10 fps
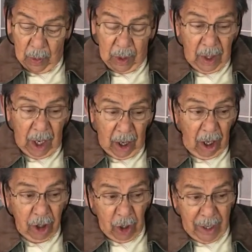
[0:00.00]
not
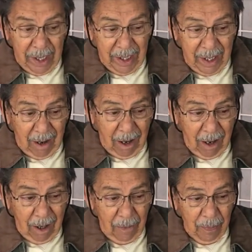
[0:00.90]
all trees
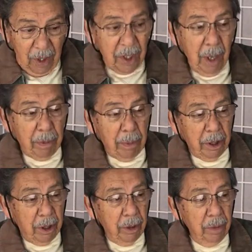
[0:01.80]
are susceptible
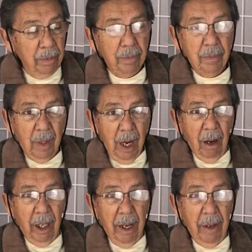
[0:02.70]
to air
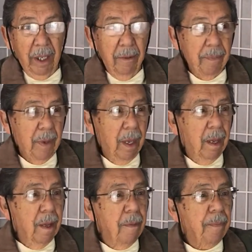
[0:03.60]
layering,
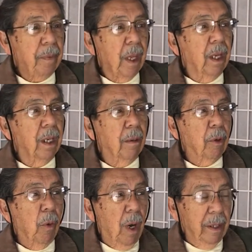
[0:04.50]
number
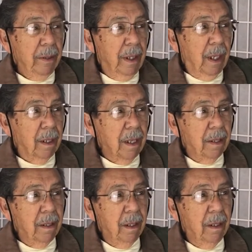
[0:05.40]
one, because
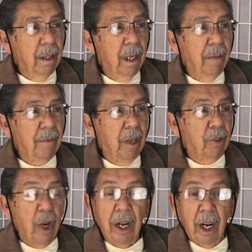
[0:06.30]
I've
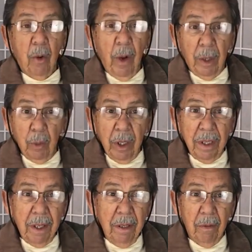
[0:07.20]
tried it on
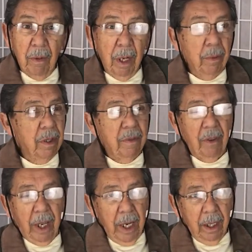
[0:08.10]
redwoods. Redwoods,
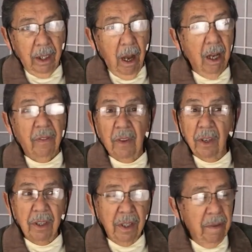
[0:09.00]
forget it.
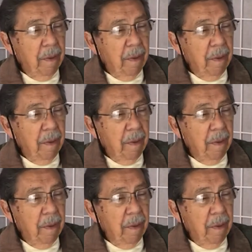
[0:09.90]
Conifers,